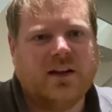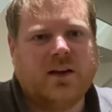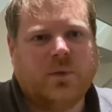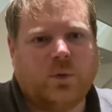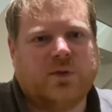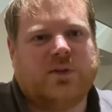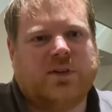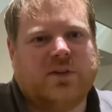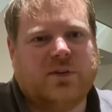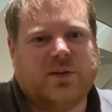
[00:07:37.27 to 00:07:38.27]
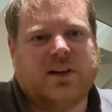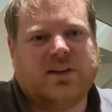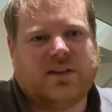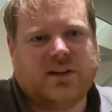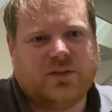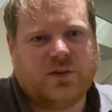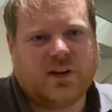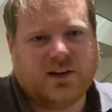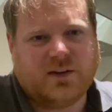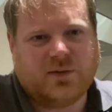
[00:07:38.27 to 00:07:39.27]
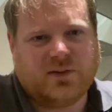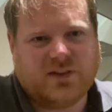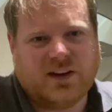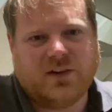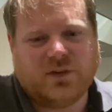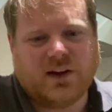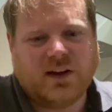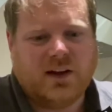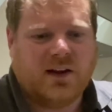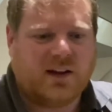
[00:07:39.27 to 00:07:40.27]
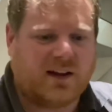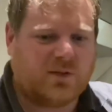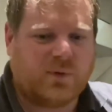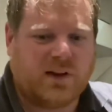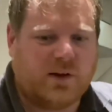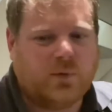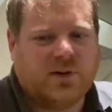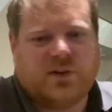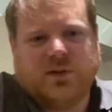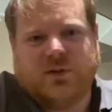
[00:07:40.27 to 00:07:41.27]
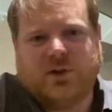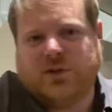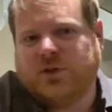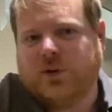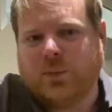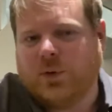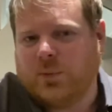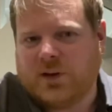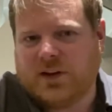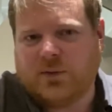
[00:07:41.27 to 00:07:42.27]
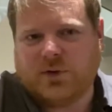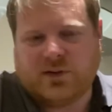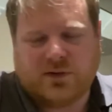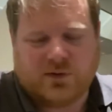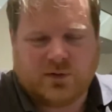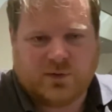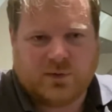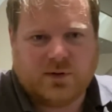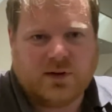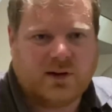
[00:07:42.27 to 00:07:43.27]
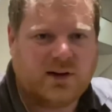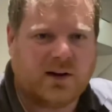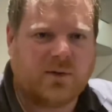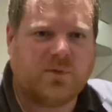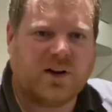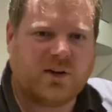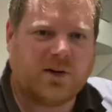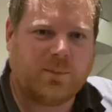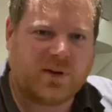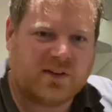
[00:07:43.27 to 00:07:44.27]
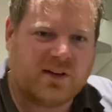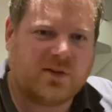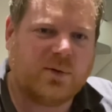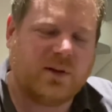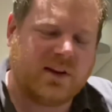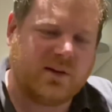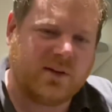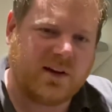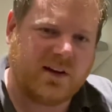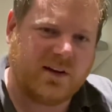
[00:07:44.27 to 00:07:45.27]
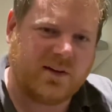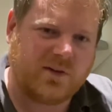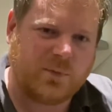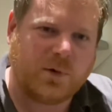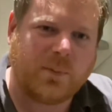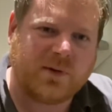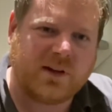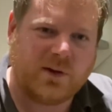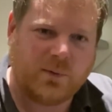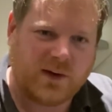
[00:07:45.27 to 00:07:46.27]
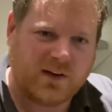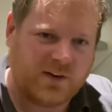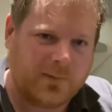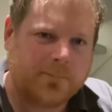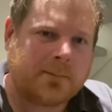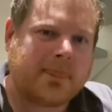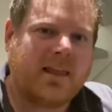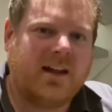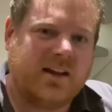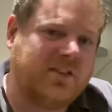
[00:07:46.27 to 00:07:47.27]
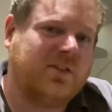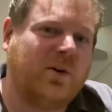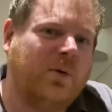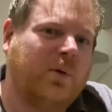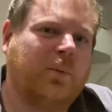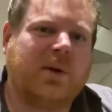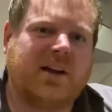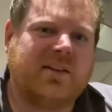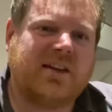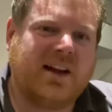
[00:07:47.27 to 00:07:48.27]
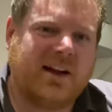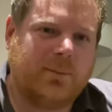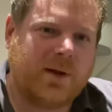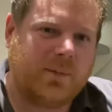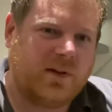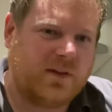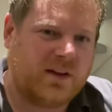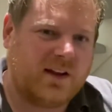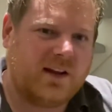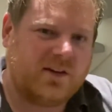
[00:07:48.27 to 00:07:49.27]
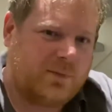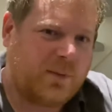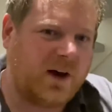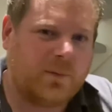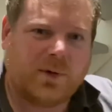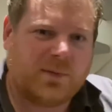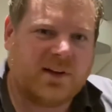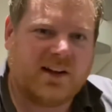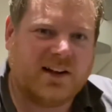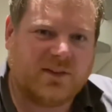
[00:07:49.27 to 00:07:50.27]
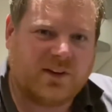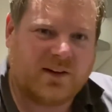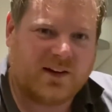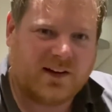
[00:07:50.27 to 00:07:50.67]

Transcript: want to do this if you're going to achieve it, and that's whether you want to do YouTube or whether you want to, you know, run your own business or whether you're gonna do property or whatever. It's not all plain sailing. People that think they just buy a property and live in